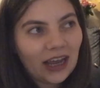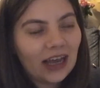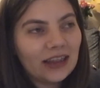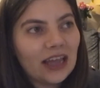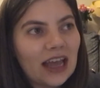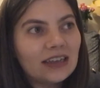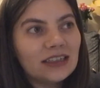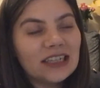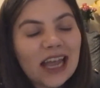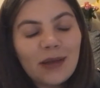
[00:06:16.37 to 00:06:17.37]
And then
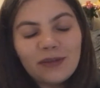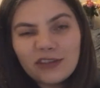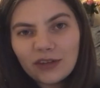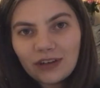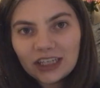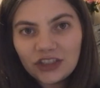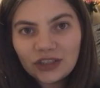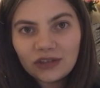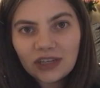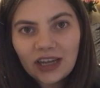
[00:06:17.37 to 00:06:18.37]
today we've sort of had a
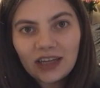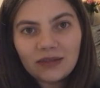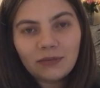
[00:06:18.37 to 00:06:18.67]
chill day.